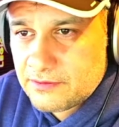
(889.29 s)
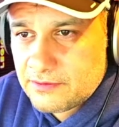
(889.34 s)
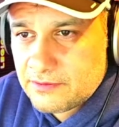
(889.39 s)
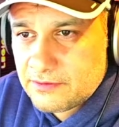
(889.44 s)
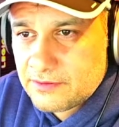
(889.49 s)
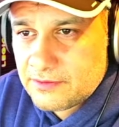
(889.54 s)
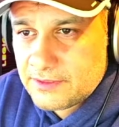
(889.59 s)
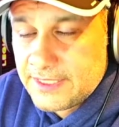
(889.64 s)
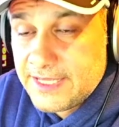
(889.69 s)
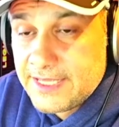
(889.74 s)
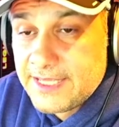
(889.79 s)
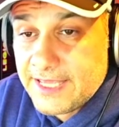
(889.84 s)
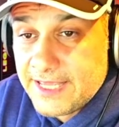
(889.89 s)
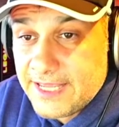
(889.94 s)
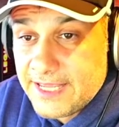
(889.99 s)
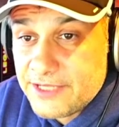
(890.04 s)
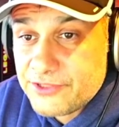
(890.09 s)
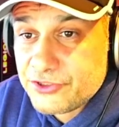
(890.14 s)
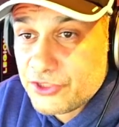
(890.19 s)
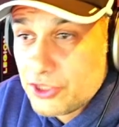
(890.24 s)
he
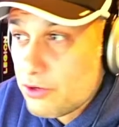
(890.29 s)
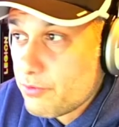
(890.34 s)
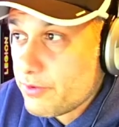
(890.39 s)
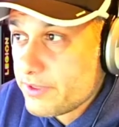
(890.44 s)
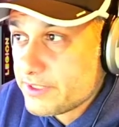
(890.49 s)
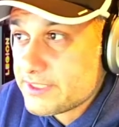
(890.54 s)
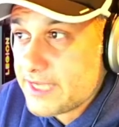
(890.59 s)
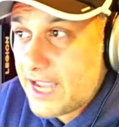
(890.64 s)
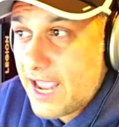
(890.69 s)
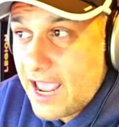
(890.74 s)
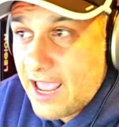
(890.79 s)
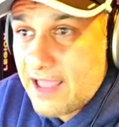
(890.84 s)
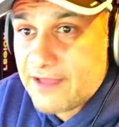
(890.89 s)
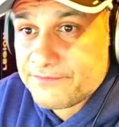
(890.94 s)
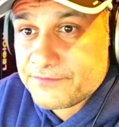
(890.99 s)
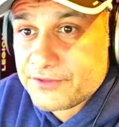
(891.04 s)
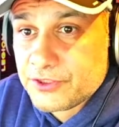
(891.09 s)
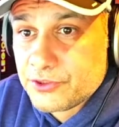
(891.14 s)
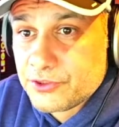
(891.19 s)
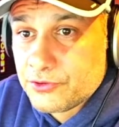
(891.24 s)
is going to
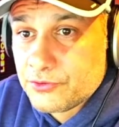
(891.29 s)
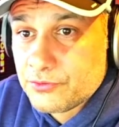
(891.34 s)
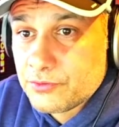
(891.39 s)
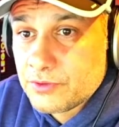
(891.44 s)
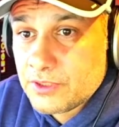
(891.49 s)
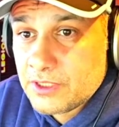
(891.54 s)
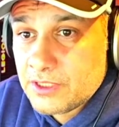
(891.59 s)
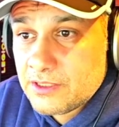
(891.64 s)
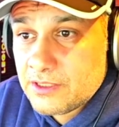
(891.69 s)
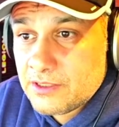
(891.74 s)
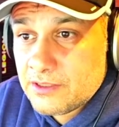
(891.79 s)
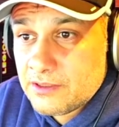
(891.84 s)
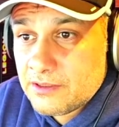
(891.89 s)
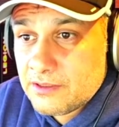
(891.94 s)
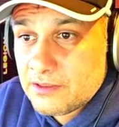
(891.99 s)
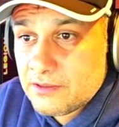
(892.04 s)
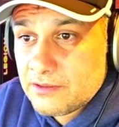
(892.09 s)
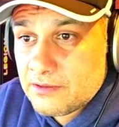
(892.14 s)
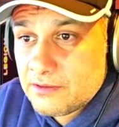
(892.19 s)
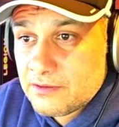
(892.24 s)
have to
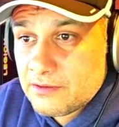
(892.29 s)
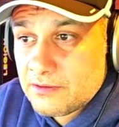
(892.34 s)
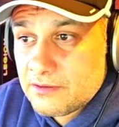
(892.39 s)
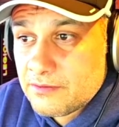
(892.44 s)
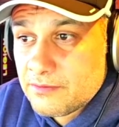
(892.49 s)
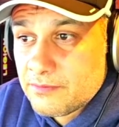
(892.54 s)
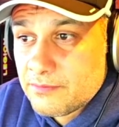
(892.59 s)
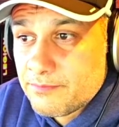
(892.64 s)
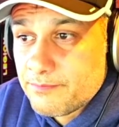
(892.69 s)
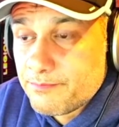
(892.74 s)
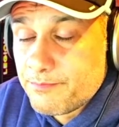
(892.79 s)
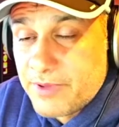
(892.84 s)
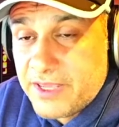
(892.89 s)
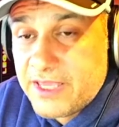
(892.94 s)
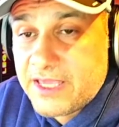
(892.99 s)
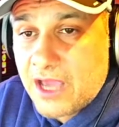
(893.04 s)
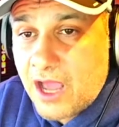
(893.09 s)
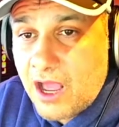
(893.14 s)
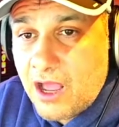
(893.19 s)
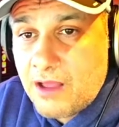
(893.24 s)

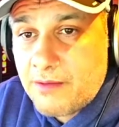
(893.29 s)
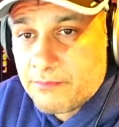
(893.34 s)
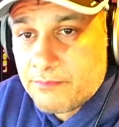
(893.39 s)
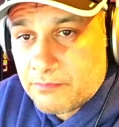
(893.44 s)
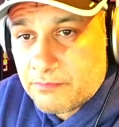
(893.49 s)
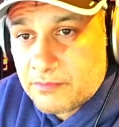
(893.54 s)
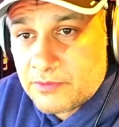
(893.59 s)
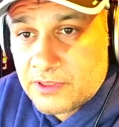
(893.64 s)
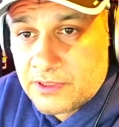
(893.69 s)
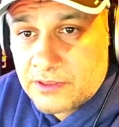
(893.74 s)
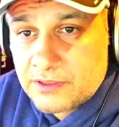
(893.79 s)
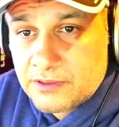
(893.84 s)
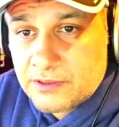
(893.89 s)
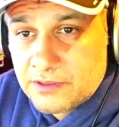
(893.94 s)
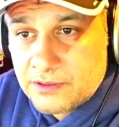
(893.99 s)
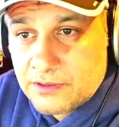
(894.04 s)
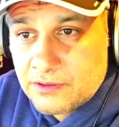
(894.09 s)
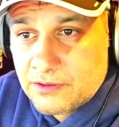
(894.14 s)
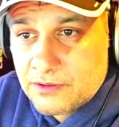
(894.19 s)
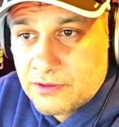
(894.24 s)
become
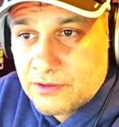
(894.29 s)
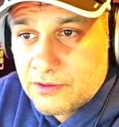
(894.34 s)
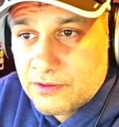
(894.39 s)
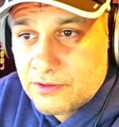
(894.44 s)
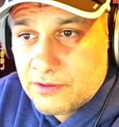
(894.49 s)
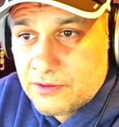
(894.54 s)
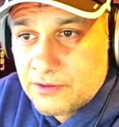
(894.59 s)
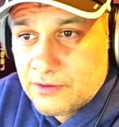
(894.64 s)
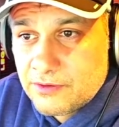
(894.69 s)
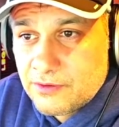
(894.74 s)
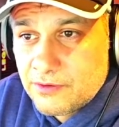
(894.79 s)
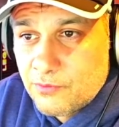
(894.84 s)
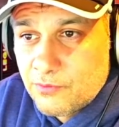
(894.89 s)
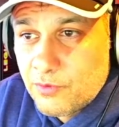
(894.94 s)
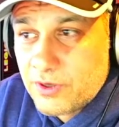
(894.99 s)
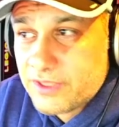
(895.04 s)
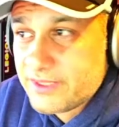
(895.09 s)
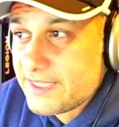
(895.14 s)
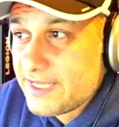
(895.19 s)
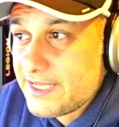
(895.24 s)

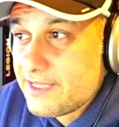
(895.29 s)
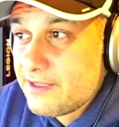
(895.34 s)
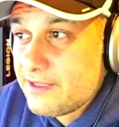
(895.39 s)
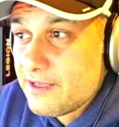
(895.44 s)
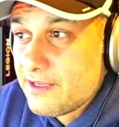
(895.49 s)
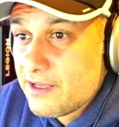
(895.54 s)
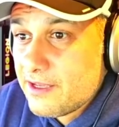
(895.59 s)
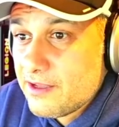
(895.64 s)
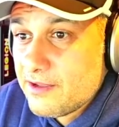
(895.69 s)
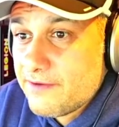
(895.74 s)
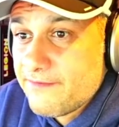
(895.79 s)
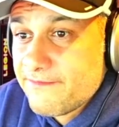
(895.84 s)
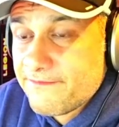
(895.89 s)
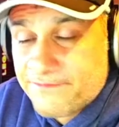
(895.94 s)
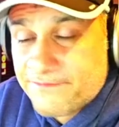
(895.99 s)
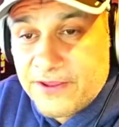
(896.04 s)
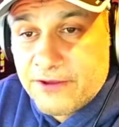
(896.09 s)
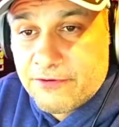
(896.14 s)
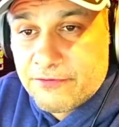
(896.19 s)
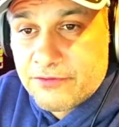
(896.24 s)
what they
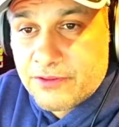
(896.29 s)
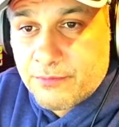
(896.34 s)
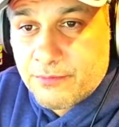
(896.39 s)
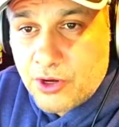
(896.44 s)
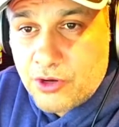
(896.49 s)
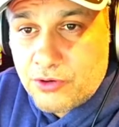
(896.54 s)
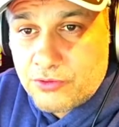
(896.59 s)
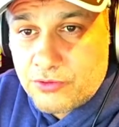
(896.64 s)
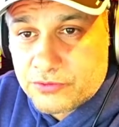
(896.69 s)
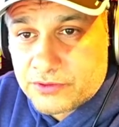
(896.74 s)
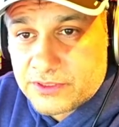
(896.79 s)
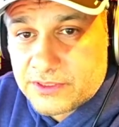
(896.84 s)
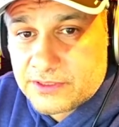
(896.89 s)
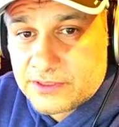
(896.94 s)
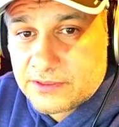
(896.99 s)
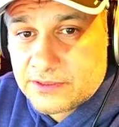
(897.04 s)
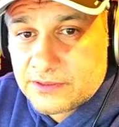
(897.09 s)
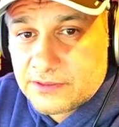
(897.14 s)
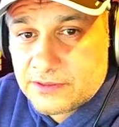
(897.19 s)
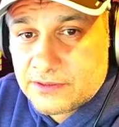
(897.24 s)
fear the most
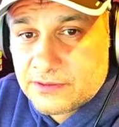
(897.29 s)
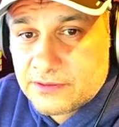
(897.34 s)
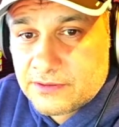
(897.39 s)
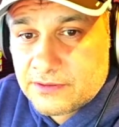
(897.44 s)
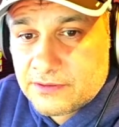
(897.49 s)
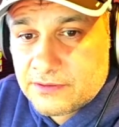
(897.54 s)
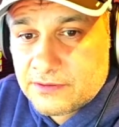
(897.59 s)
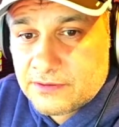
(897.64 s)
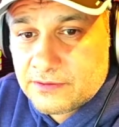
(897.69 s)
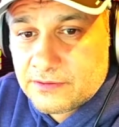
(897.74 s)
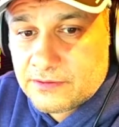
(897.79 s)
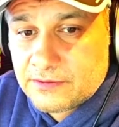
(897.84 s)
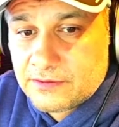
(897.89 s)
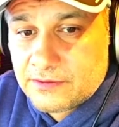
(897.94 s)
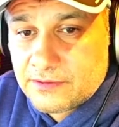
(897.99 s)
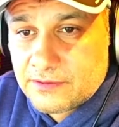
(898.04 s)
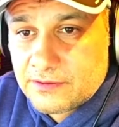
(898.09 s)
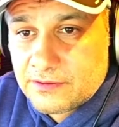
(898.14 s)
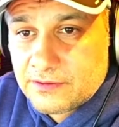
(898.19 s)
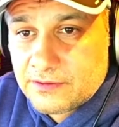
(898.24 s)

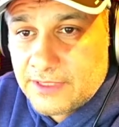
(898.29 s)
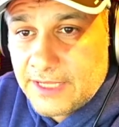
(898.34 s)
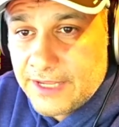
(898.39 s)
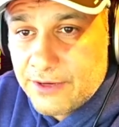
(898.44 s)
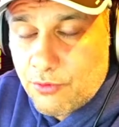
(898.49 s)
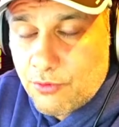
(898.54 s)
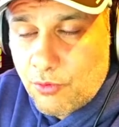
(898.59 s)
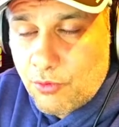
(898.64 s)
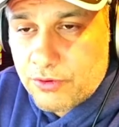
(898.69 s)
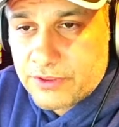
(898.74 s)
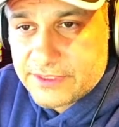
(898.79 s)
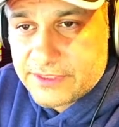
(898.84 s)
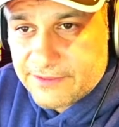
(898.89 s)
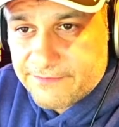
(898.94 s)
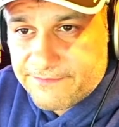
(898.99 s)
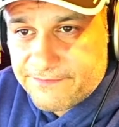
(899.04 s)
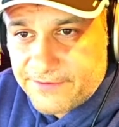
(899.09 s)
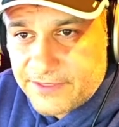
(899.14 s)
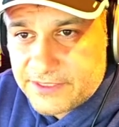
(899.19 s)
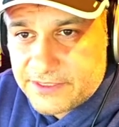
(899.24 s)
in order to
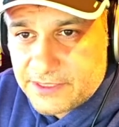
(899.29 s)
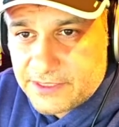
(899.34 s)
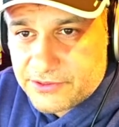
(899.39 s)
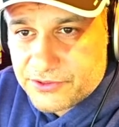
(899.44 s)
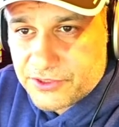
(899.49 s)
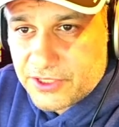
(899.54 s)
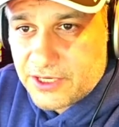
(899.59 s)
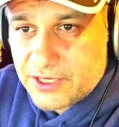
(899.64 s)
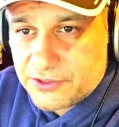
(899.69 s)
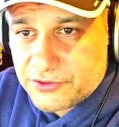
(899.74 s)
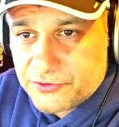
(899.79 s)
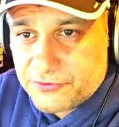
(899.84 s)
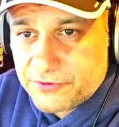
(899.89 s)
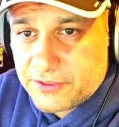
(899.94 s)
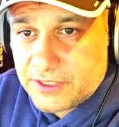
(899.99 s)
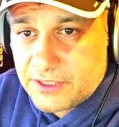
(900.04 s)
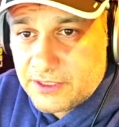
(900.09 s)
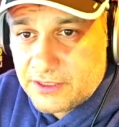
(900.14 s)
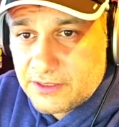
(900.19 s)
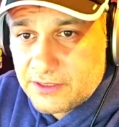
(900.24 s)
fix this country,
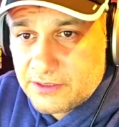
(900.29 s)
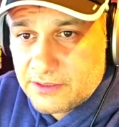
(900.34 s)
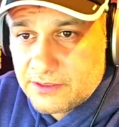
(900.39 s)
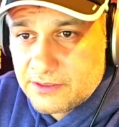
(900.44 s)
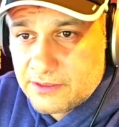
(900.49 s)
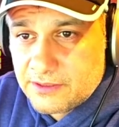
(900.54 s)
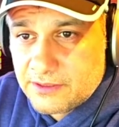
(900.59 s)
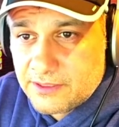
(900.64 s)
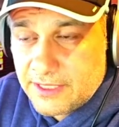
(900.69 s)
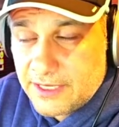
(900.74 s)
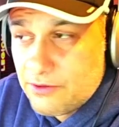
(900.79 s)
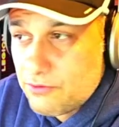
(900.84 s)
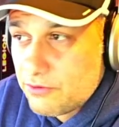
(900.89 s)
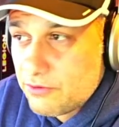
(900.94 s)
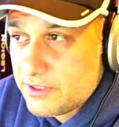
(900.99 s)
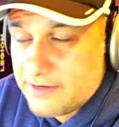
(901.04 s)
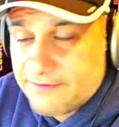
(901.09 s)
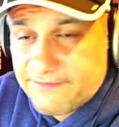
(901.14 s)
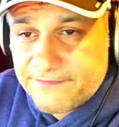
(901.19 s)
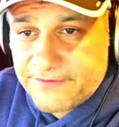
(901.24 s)
in order
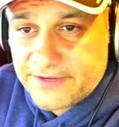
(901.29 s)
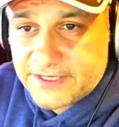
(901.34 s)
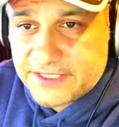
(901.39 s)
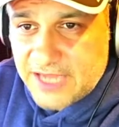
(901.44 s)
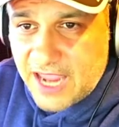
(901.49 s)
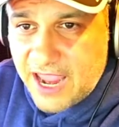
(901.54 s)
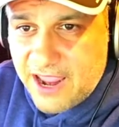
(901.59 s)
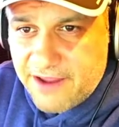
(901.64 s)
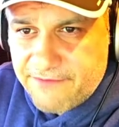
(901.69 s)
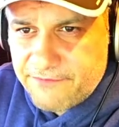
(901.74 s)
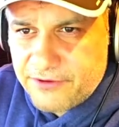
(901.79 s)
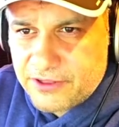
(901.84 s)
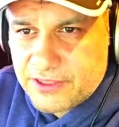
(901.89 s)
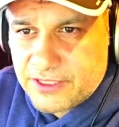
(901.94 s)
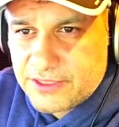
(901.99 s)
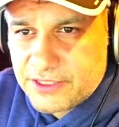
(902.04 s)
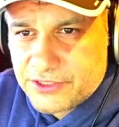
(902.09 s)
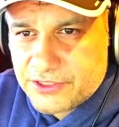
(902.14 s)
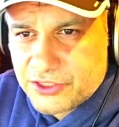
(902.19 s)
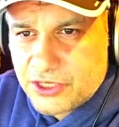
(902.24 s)
to fix
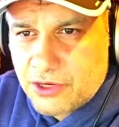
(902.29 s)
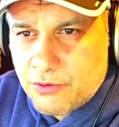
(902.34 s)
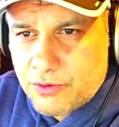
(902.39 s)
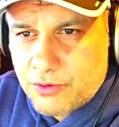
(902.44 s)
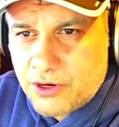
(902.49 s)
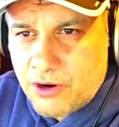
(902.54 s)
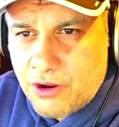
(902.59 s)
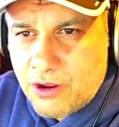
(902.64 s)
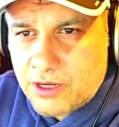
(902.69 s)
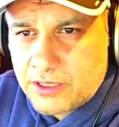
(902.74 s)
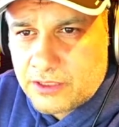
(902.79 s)
everything that's going on.